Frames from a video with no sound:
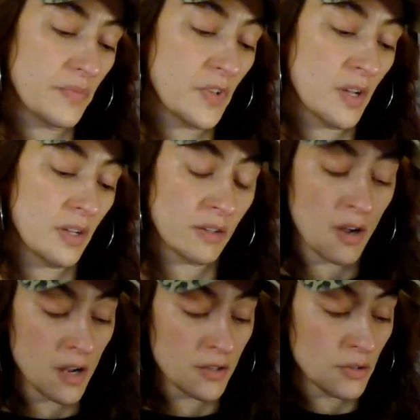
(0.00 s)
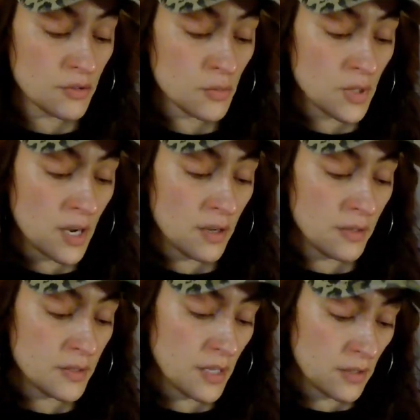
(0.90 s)
And God knows what
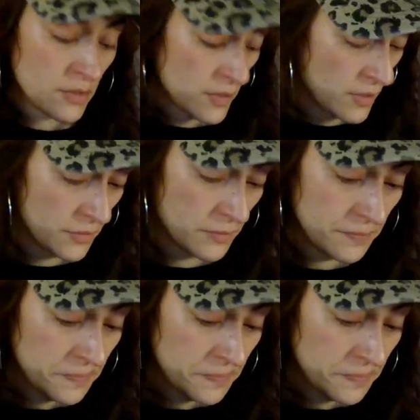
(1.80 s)
else. I don't know.